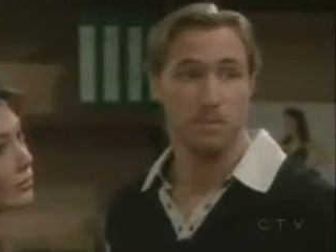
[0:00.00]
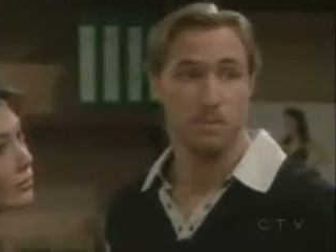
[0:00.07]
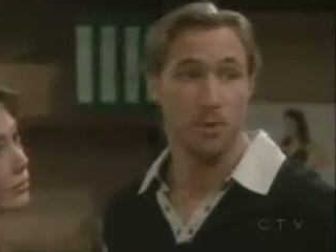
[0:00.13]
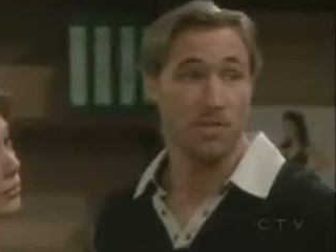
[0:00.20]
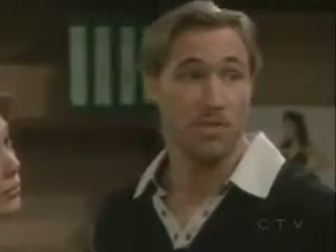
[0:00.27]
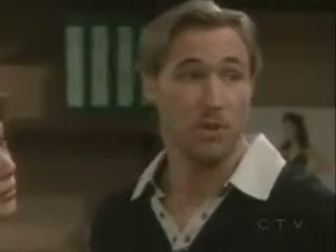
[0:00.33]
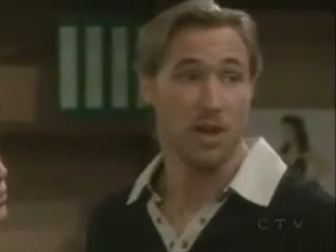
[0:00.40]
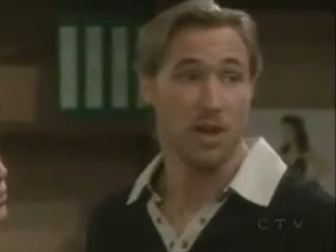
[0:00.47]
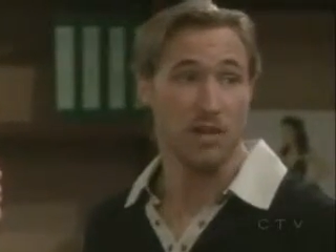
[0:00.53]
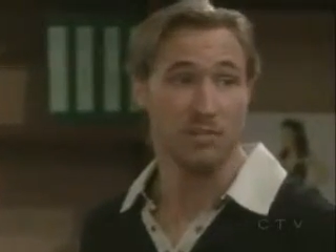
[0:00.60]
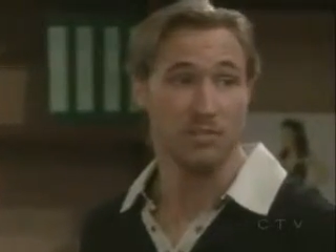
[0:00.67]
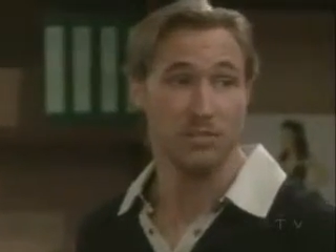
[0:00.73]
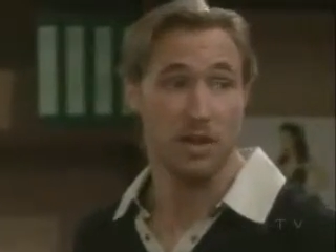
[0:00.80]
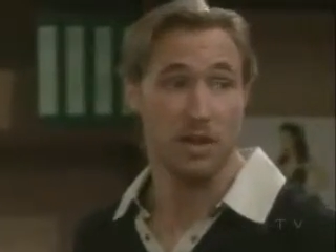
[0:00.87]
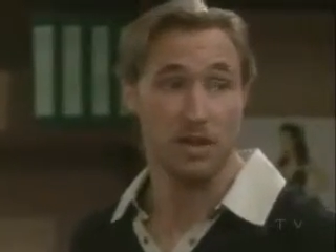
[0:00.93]
Whatever you have
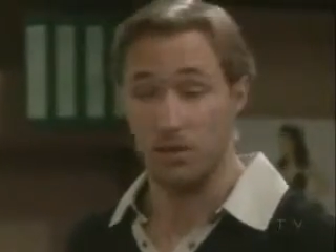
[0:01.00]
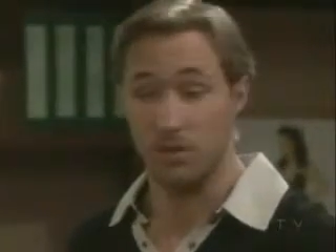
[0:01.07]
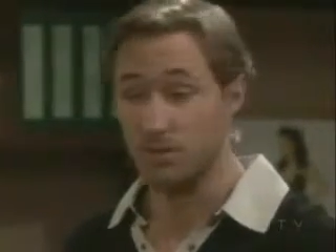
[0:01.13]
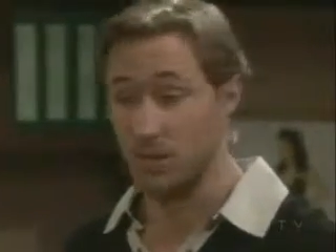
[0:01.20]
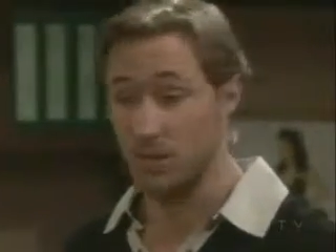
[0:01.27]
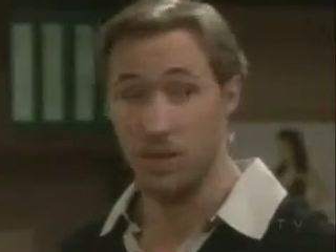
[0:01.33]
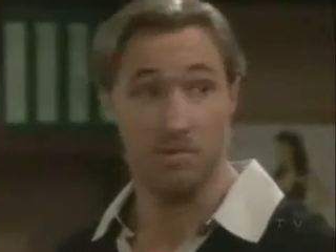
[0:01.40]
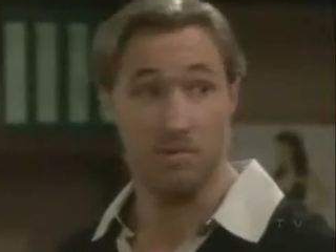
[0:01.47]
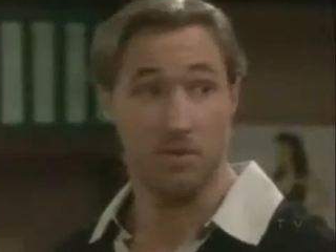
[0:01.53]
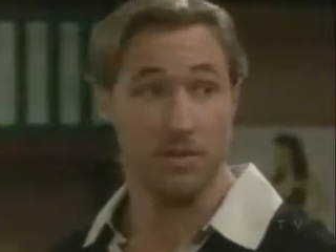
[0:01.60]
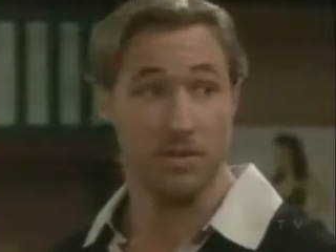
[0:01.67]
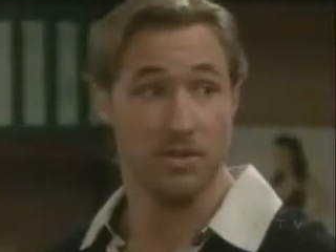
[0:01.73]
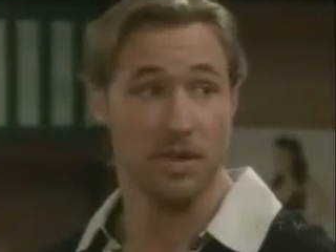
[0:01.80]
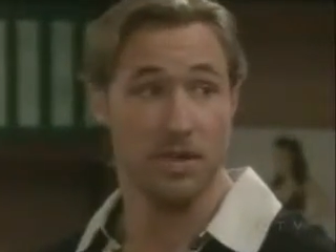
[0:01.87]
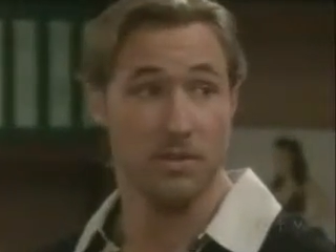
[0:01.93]
to say, you can say it in
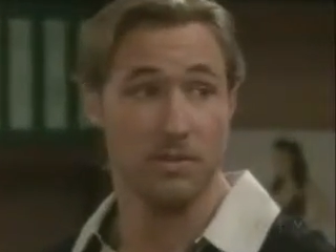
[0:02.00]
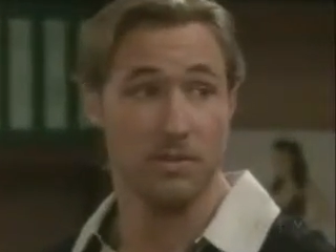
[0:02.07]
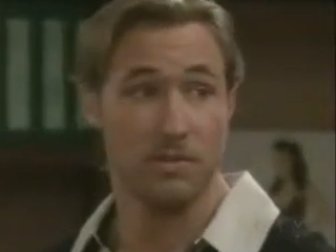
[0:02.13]
front of Taylor.